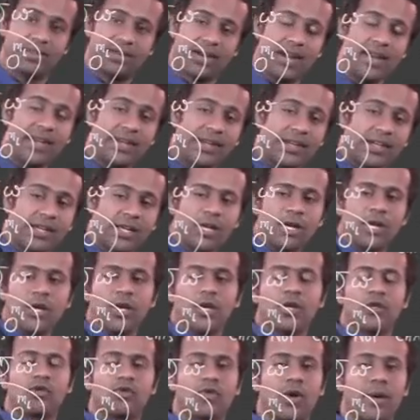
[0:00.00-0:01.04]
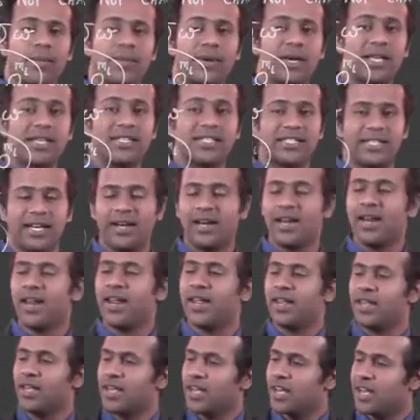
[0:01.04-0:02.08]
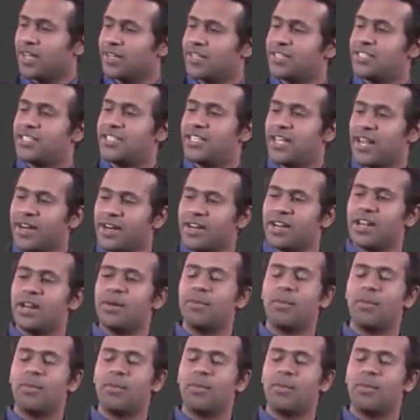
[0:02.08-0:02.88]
right? So I'm considering a general